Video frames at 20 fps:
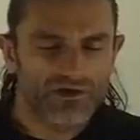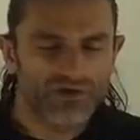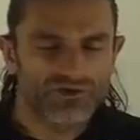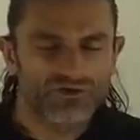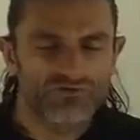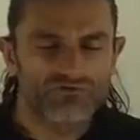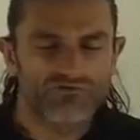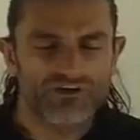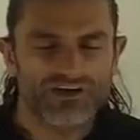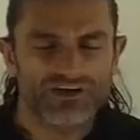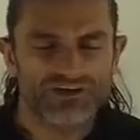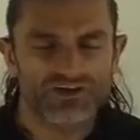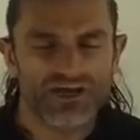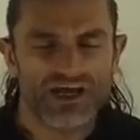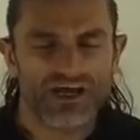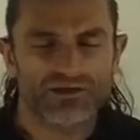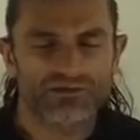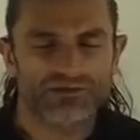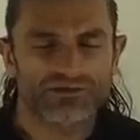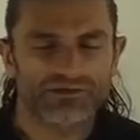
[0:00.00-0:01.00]
and you reach
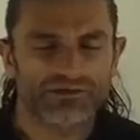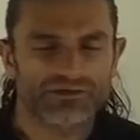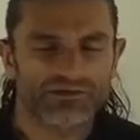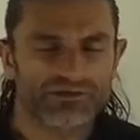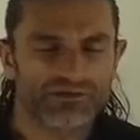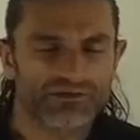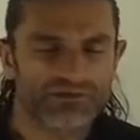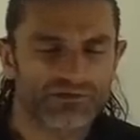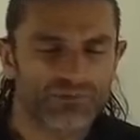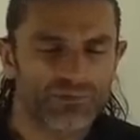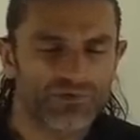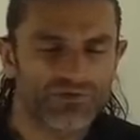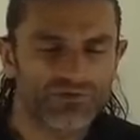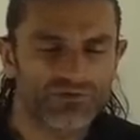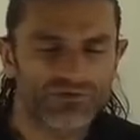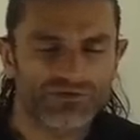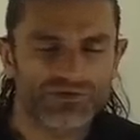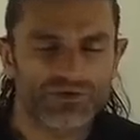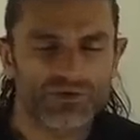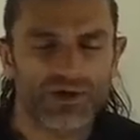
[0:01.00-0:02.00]
out with
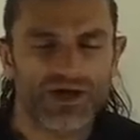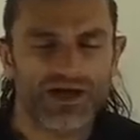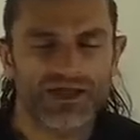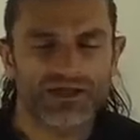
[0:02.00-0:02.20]
your two